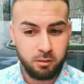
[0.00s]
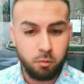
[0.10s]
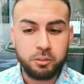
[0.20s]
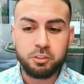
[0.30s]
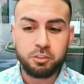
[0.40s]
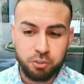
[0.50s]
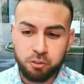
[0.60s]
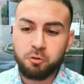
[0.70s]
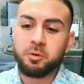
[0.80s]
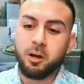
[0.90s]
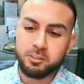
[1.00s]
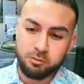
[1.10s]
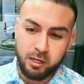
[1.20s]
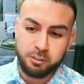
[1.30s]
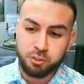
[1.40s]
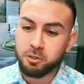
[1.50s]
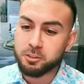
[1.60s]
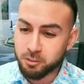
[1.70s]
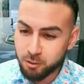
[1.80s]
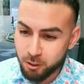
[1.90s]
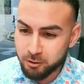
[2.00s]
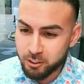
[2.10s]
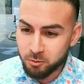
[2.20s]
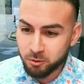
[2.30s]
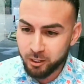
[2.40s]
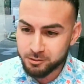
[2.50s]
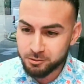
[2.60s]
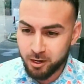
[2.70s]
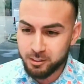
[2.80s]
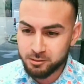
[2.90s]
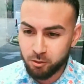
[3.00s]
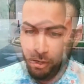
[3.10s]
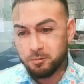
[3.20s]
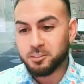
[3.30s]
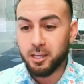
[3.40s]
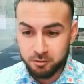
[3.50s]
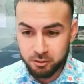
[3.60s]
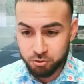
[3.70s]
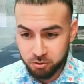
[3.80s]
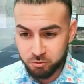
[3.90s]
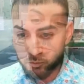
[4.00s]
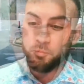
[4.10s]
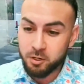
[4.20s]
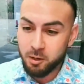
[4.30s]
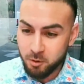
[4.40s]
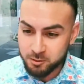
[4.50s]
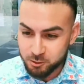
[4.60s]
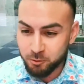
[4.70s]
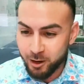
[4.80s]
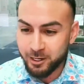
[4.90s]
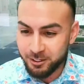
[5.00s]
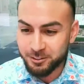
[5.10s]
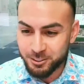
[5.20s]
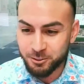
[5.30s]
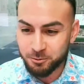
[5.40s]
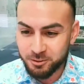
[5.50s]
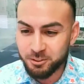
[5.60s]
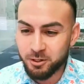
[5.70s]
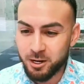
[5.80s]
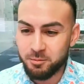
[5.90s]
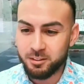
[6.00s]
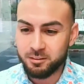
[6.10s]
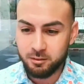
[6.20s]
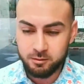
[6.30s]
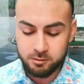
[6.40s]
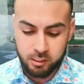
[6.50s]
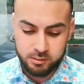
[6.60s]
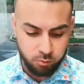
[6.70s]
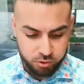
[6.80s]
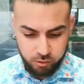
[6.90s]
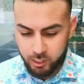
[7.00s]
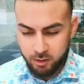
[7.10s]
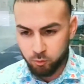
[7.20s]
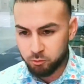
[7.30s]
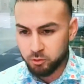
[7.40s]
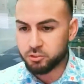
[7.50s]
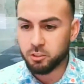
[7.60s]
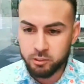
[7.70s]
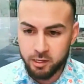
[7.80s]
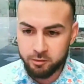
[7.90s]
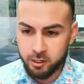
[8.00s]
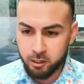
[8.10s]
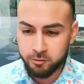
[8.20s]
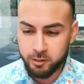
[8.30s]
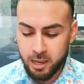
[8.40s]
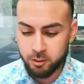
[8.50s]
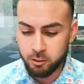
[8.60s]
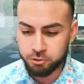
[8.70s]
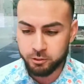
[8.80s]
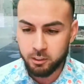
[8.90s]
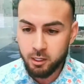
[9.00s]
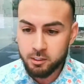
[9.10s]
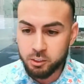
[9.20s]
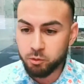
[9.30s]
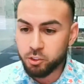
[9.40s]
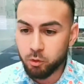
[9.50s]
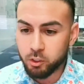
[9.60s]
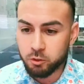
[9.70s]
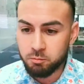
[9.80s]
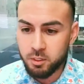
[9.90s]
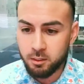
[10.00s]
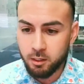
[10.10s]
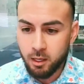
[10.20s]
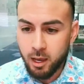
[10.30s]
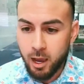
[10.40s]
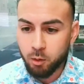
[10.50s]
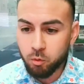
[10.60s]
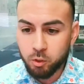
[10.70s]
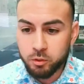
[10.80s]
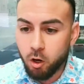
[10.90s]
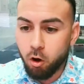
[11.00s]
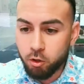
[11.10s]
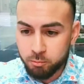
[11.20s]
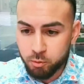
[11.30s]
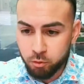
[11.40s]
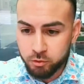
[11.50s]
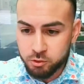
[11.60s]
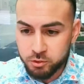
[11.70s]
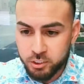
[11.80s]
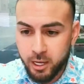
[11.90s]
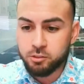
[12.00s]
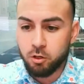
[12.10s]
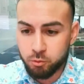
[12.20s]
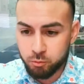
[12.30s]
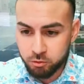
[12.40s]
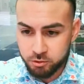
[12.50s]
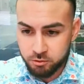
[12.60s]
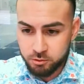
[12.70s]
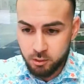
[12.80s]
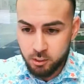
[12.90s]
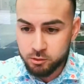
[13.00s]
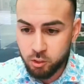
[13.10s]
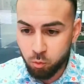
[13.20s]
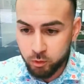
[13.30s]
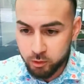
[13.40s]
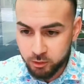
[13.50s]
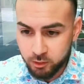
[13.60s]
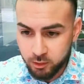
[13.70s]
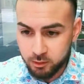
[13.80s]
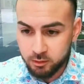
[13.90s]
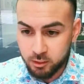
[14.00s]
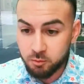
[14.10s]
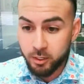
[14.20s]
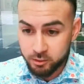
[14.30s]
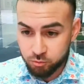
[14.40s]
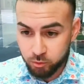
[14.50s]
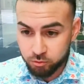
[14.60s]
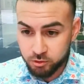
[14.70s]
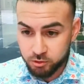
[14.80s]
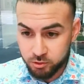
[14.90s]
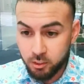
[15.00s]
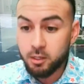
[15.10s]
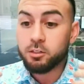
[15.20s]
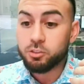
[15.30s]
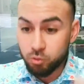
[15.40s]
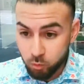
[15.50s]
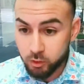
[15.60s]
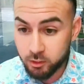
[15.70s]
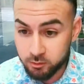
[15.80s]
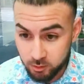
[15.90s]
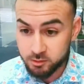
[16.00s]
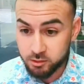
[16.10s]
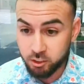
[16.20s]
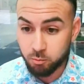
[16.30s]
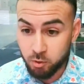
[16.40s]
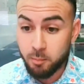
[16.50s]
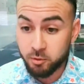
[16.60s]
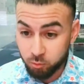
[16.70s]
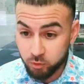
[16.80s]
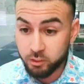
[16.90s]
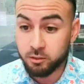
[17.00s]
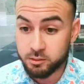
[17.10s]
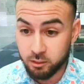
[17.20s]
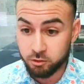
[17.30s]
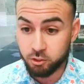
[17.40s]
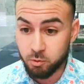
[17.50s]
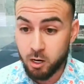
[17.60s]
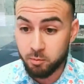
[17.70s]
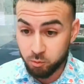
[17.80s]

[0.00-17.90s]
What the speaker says: Which is true, but also not true, because they're all on MLS, right? So I'm saying the truth, but I'm also right here too. You know what I mean? So I said, would you rather have one realtor or you have 100? See, when you work with me, I work with all the brokers, which has all the realtors. So we're going to get the best realtors to work and see your property, working on selling your property.